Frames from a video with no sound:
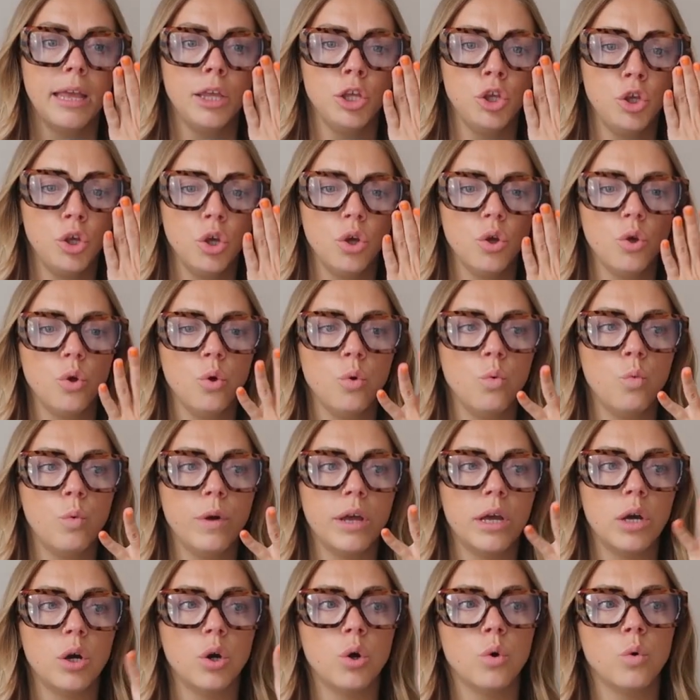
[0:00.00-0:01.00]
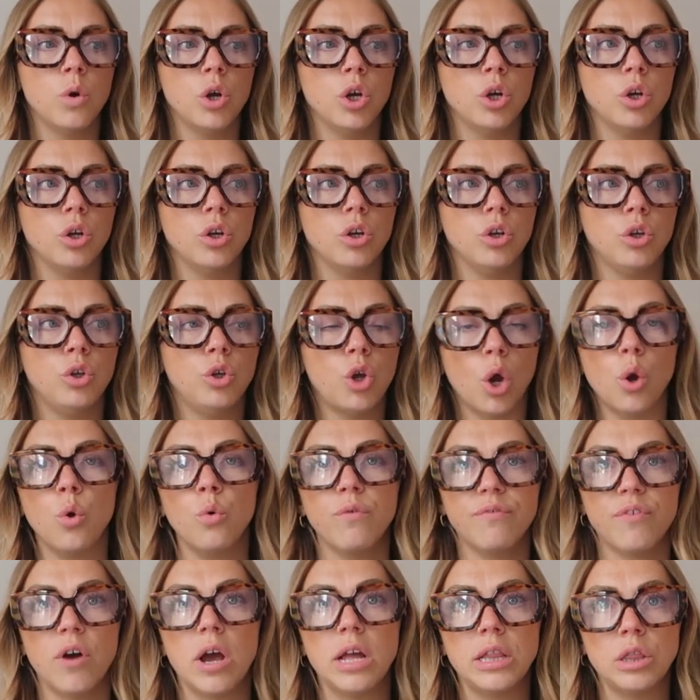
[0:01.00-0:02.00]
You will go
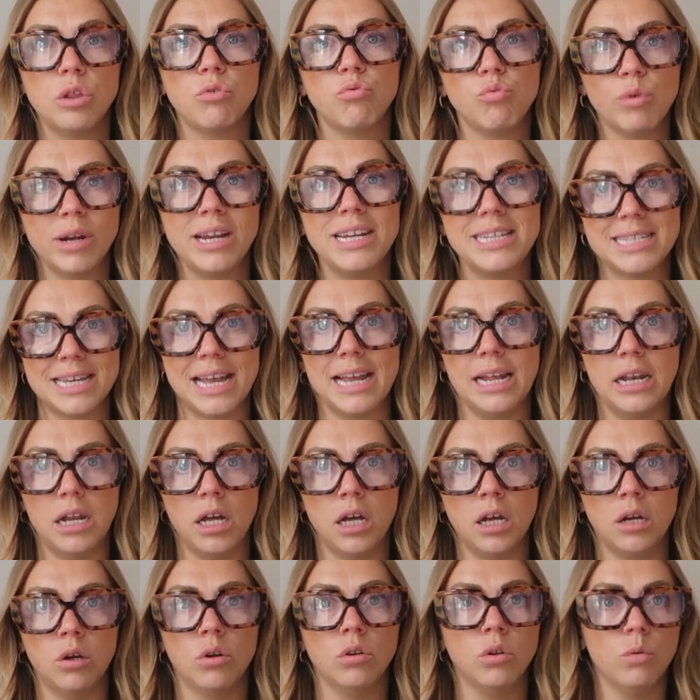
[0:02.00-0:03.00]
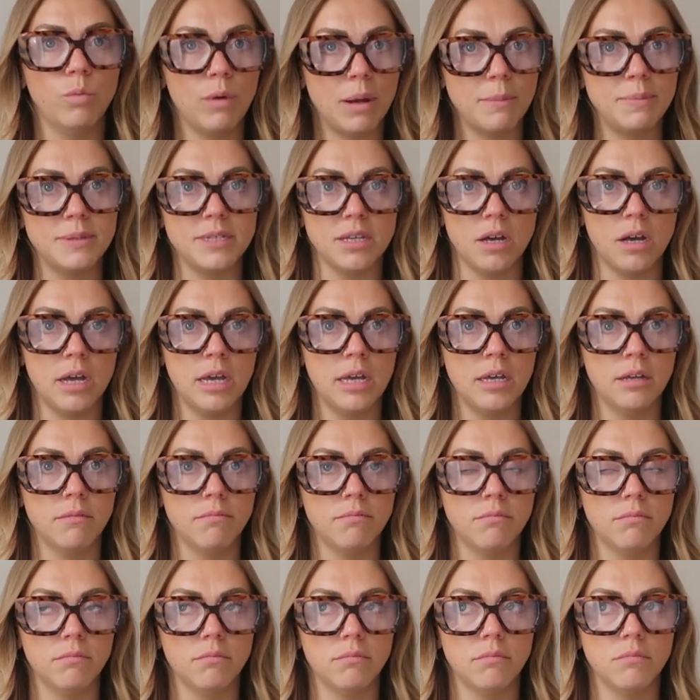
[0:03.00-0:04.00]
find the retailer on the website.
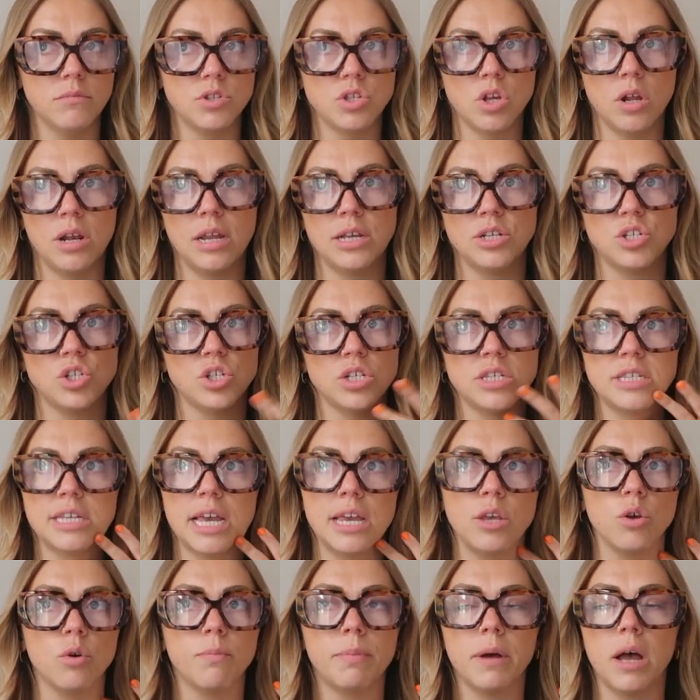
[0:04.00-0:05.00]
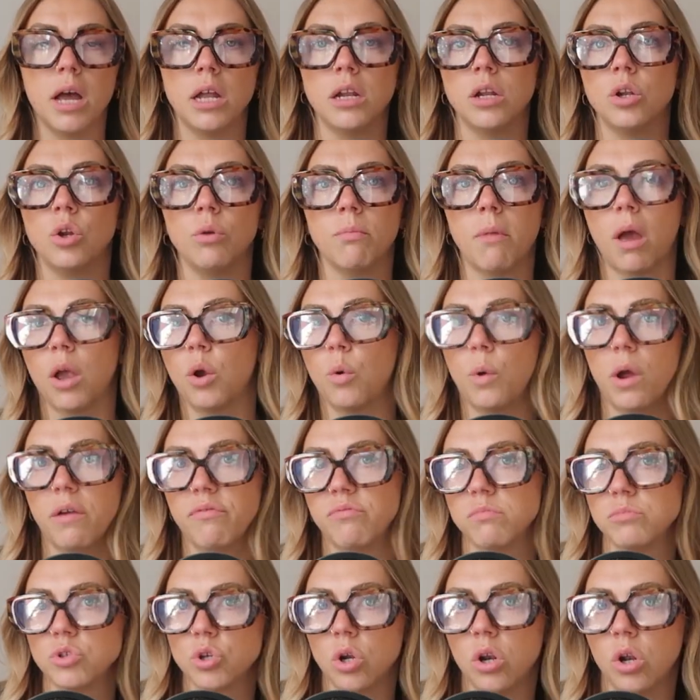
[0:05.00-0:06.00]
So let's just say you're buying a new microwave
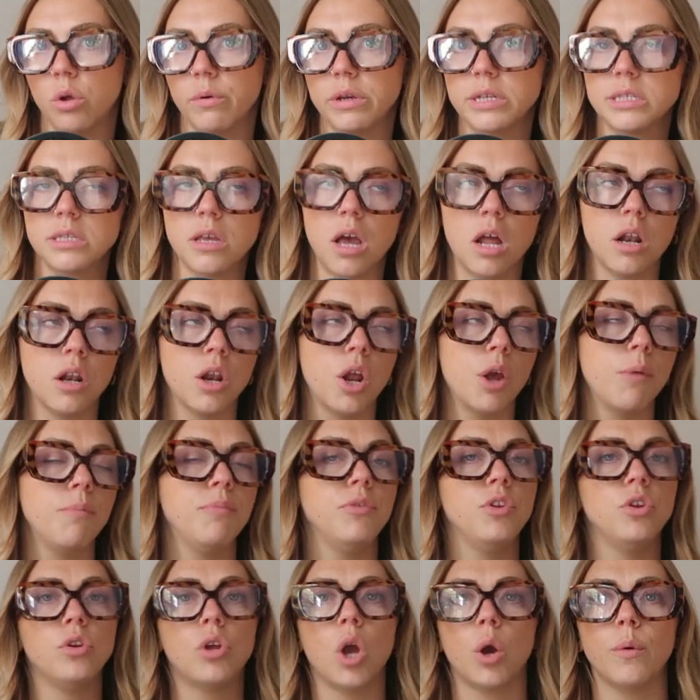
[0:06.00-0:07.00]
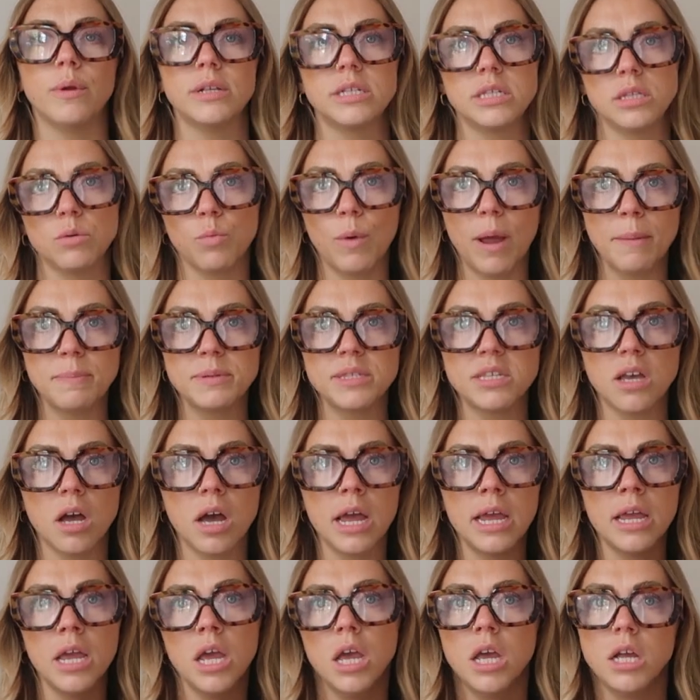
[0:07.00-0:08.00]
from John Lewis. I don't know. You go into the
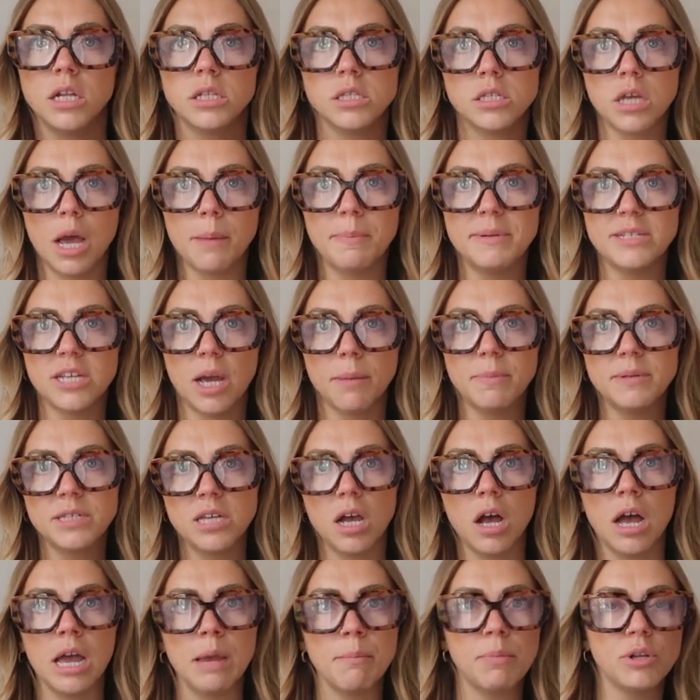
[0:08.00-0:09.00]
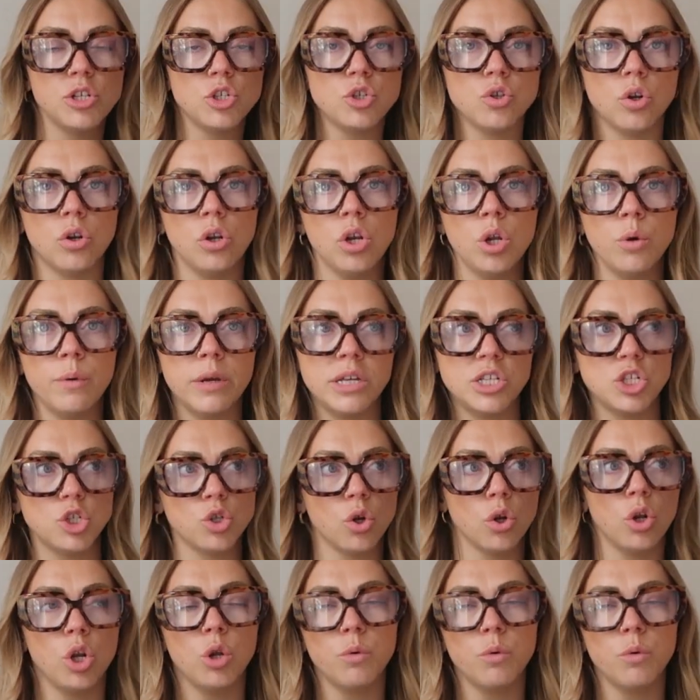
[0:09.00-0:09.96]
website, type, John Lewis